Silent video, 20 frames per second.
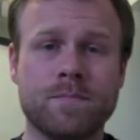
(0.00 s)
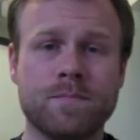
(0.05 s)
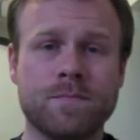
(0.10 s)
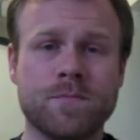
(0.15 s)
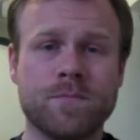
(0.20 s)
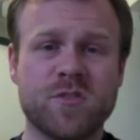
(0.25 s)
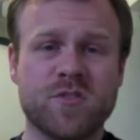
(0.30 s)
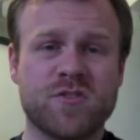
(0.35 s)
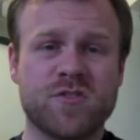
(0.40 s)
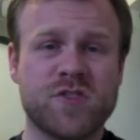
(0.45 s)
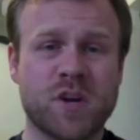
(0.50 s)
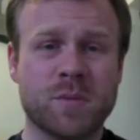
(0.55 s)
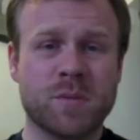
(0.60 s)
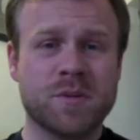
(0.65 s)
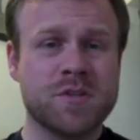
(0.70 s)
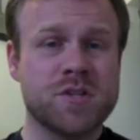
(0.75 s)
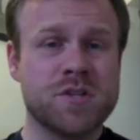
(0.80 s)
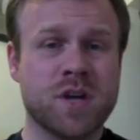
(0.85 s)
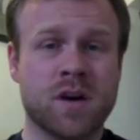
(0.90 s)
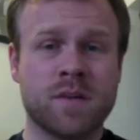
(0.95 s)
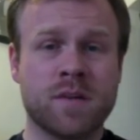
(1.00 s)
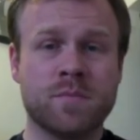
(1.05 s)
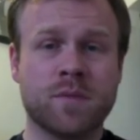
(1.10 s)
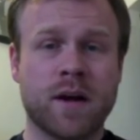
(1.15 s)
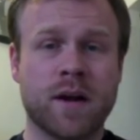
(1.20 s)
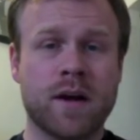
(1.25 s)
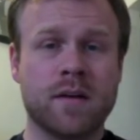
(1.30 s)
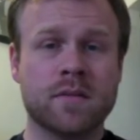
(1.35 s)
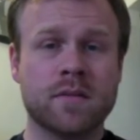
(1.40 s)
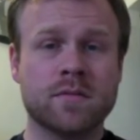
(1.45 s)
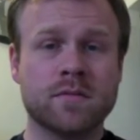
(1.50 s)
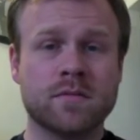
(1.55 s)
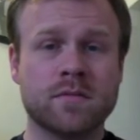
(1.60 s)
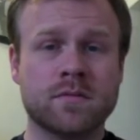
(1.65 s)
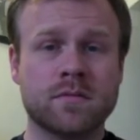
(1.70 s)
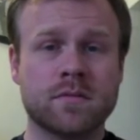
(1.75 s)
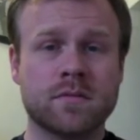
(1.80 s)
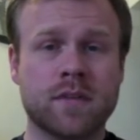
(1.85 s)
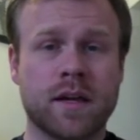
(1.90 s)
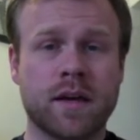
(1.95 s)
so this gentleman, John Brown,
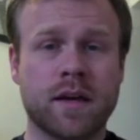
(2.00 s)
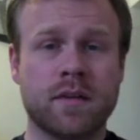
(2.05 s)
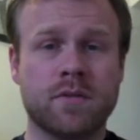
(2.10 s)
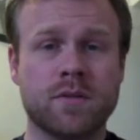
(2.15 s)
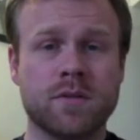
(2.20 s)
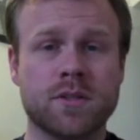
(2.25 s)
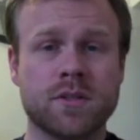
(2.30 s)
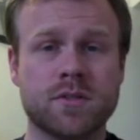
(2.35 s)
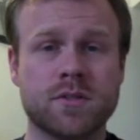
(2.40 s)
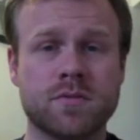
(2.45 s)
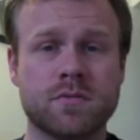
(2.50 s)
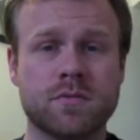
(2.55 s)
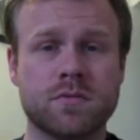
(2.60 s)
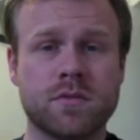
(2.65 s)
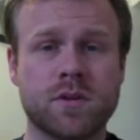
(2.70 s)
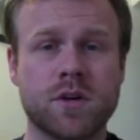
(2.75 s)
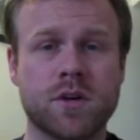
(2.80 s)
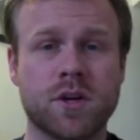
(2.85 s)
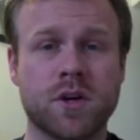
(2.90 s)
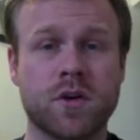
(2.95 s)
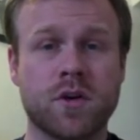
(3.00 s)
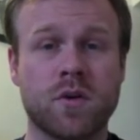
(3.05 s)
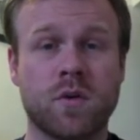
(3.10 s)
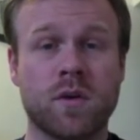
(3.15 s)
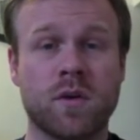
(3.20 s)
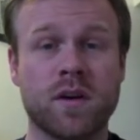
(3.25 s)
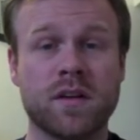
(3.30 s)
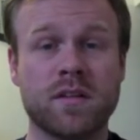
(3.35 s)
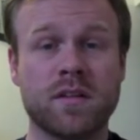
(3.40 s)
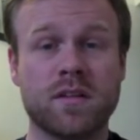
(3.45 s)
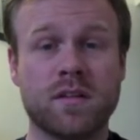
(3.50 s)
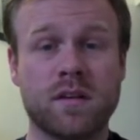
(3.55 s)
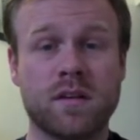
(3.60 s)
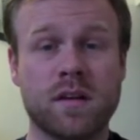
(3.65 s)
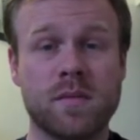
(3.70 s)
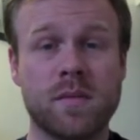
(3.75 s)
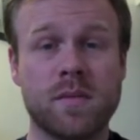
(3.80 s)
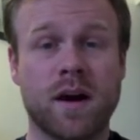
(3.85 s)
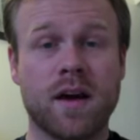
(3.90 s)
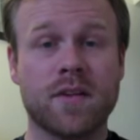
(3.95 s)
okay, which you can coin
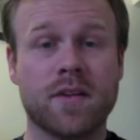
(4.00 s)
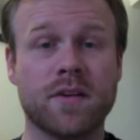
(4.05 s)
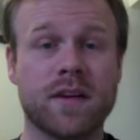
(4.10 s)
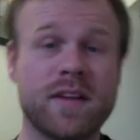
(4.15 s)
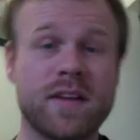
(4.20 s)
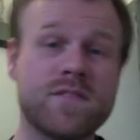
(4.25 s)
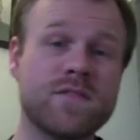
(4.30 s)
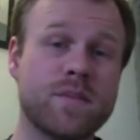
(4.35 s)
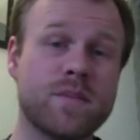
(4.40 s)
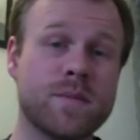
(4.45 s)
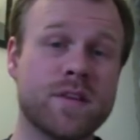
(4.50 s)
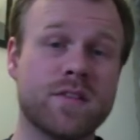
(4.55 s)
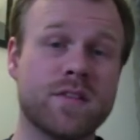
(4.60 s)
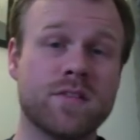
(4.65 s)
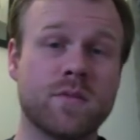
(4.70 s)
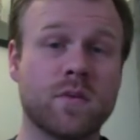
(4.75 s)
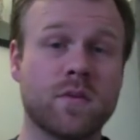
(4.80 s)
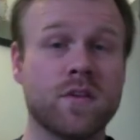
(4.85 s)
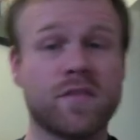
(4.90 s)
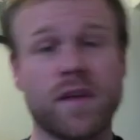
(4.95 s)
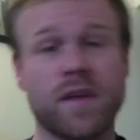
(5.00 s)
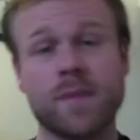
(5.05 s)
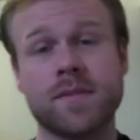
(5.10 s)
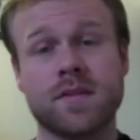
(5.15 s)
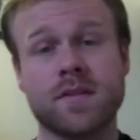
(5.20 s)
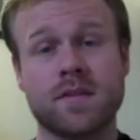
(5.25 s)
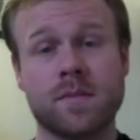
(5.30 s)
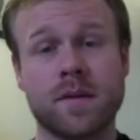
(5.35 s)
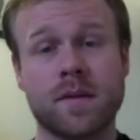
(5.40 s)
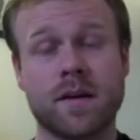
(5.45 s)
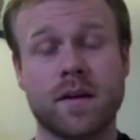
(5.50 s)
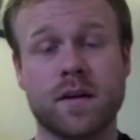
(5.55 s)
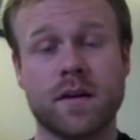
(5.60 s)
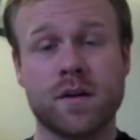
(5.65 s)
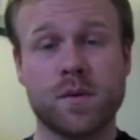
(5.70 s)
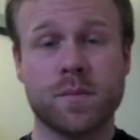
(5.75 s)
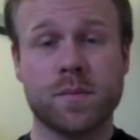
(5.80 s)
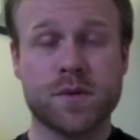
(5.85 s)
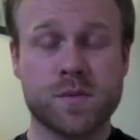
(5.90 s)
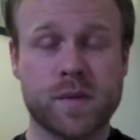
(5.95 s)
him either infamous or famous depending on
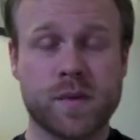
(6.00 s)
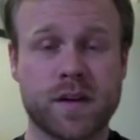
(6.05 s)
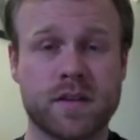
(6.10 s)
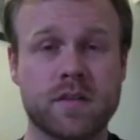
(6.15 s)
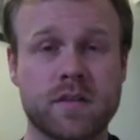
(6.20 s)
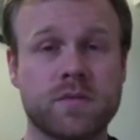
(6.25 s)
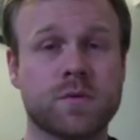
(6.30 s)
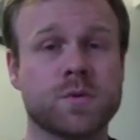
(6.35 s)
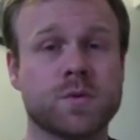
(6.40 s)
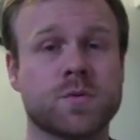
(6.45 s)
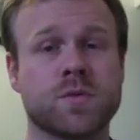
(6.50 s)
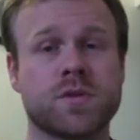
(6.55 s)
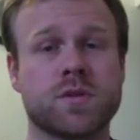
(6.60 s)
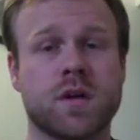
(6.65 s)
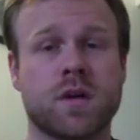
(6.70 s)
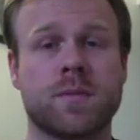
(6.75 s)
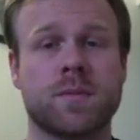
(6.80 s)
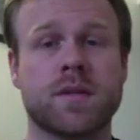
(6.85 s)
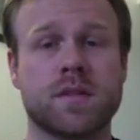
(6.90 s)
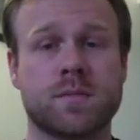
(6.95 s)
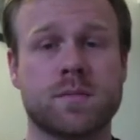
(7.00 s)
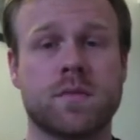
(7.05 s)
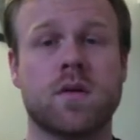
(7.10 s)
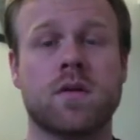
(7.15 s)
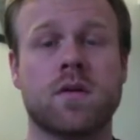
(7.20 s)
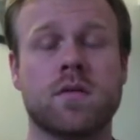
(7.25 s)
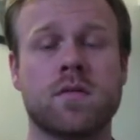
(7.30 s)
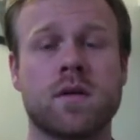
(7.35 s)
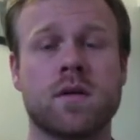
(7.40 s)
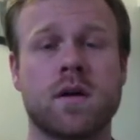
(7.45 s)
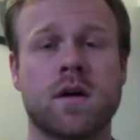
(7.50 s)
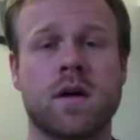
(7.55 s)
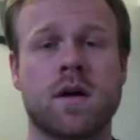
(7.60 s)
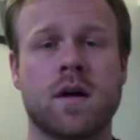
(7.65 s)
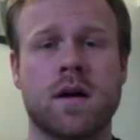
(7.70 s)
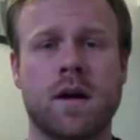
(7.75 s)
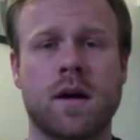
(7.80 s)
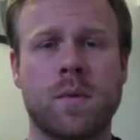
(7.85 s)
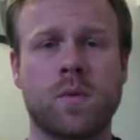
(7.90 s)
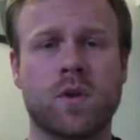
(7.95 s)
your perspective, which we'll talk about tomorrow.
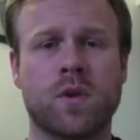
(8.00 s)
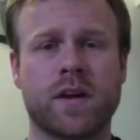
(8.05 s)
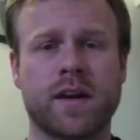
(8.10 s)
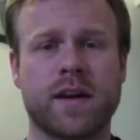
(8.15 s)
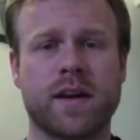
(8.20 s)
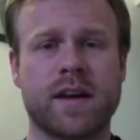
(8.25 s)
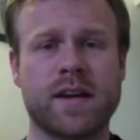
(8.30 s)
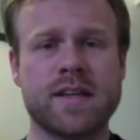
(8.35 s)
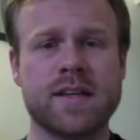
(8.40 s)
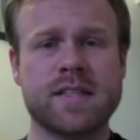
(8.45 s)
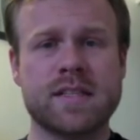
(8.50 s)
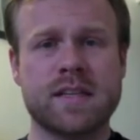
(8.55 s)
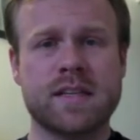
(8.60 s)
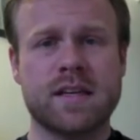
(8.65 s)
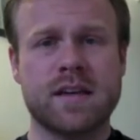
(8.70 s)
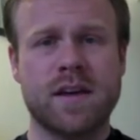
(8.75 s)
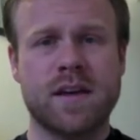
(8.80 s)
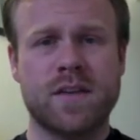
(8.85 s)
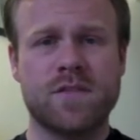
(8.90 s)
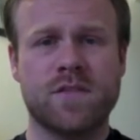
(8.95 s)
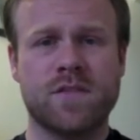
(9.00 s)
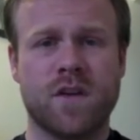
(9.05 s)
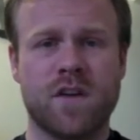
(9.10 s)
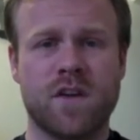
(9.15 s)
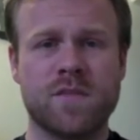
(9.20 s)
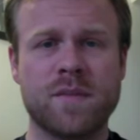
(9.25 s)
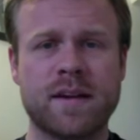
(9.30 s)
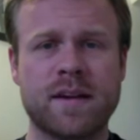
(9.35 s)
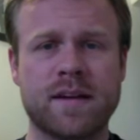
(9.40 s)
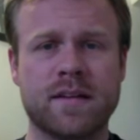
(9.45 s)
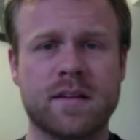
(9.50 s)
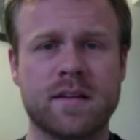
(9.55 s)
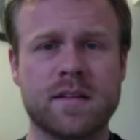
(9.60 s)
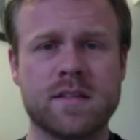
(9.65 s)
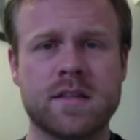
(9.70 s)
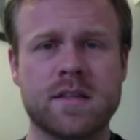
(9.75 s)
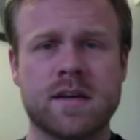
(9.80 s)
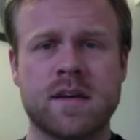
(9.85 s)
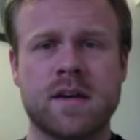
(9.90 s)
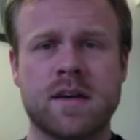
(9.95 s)
And we'll look at his involvement in
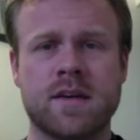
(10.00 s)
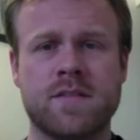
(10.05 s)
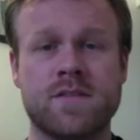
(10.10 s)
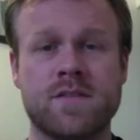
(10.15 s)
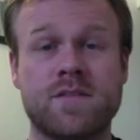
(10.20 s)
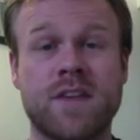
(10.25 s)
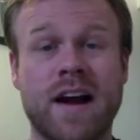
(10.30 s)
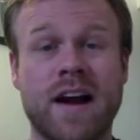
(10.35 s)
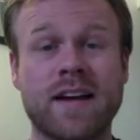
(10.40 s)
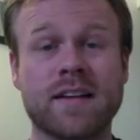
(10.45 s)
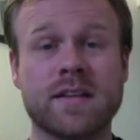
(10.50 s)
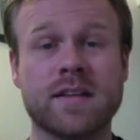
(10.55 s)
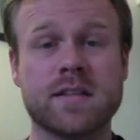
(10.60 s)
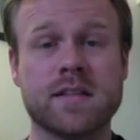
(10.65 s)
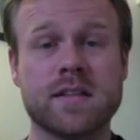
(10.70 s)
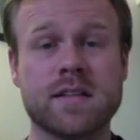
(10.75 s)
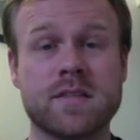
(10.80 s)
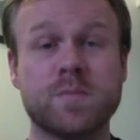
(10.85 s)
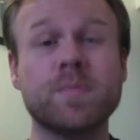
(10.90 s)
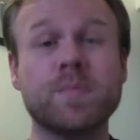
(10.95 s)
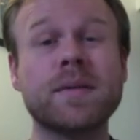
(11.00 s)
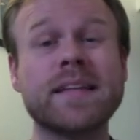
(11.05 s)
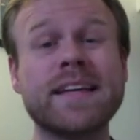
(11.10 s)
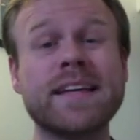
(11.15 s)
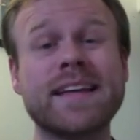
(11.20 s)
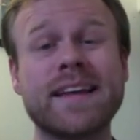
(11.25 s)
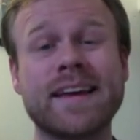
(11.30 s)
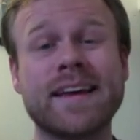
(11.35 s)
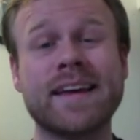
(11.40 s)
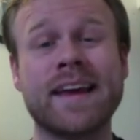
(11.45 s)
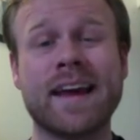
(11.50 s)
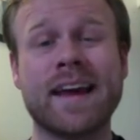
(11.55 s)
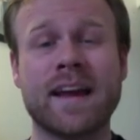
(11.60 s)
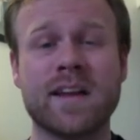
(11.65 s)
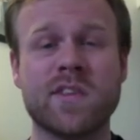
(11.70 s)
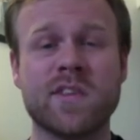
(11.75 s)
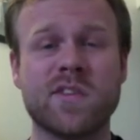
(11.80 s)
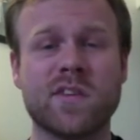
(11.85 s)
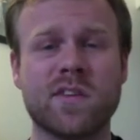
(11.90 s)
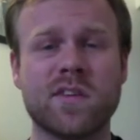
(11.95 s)
this violence, this bleeding
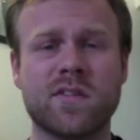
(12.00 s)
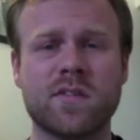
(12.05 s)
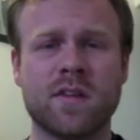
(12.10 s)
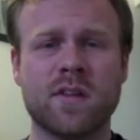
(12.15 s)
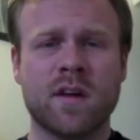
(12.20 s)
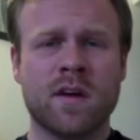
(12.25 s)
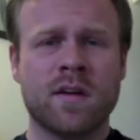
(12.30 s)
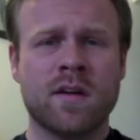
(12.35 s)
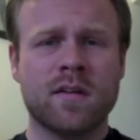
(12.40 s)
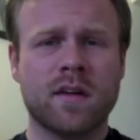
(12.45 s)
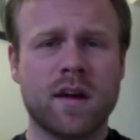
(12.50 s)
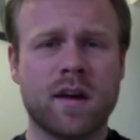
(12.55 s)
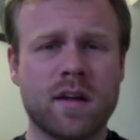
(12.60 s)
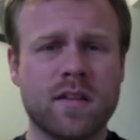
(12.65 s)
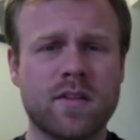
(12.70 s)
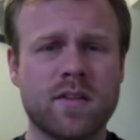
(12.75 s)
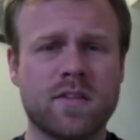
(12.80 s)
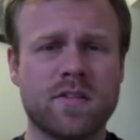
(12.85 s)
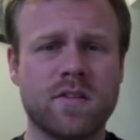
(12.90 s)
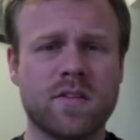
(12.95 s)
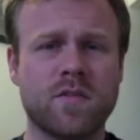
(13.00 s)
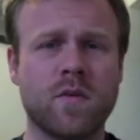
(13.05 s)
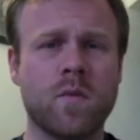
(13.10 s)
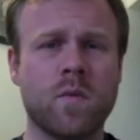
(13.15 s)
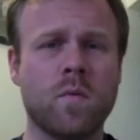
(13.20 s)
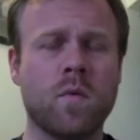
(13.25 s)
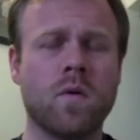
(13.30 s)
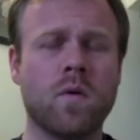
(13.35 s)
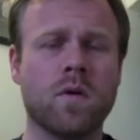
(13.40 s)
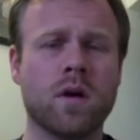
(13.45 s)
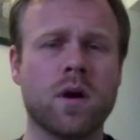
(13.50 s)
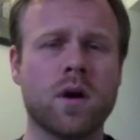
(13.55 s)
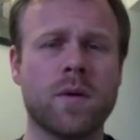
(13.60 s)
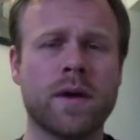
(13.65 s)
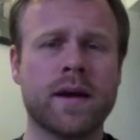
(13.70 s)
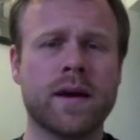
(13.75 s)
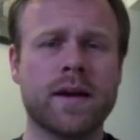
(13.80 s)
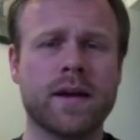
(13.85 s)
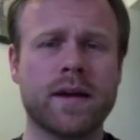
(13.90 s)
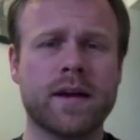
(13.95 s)
Kansas, okay, the civil war
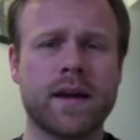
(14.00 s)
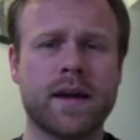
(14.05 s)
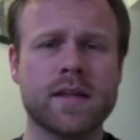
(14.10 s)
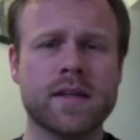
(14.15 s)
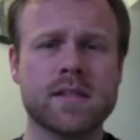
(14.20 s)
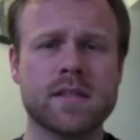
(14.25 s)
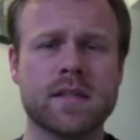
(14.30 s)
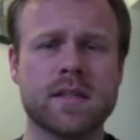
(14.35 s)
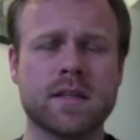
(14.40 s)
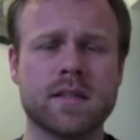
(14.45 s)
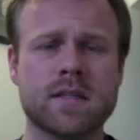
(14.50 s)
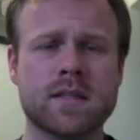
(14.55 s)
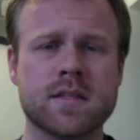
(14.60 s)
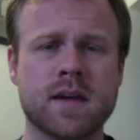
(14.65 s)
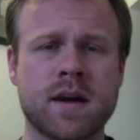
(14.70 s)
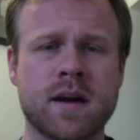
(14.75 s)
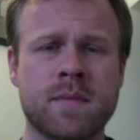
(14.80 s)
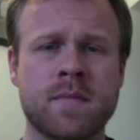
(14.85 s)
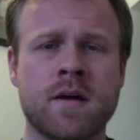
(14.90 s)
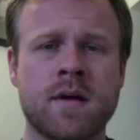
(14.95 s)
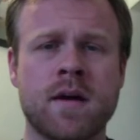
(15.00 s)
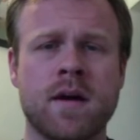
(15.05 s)
going on in Kansas at this time.